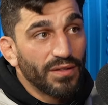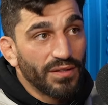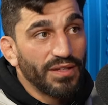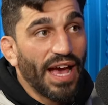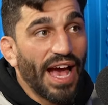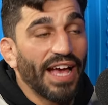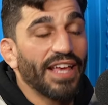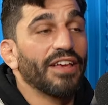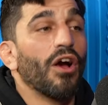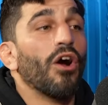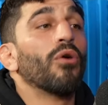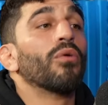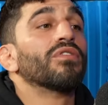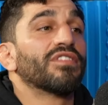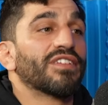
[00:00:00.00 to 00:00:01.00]
Yeah, he
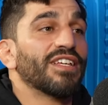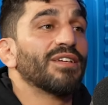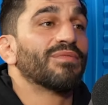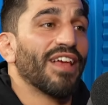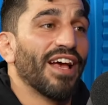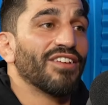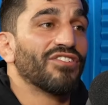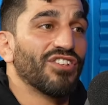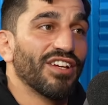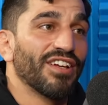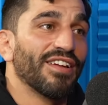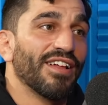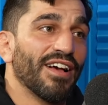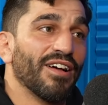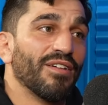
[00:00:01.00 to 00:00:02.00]
always keeps that
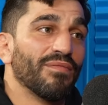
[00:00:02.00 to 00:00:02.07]
chin up.